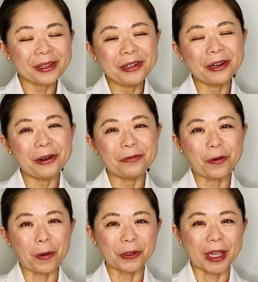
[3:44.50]
of
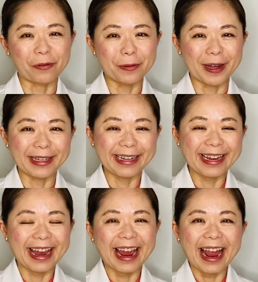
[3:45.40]
course, everybody
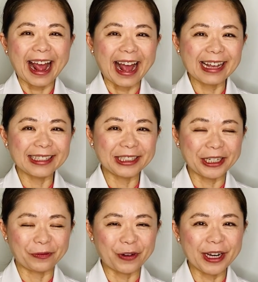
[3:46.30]
has a
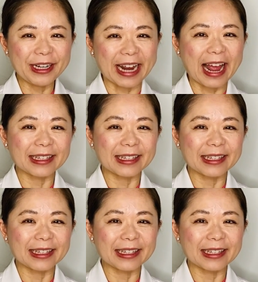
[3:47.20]
different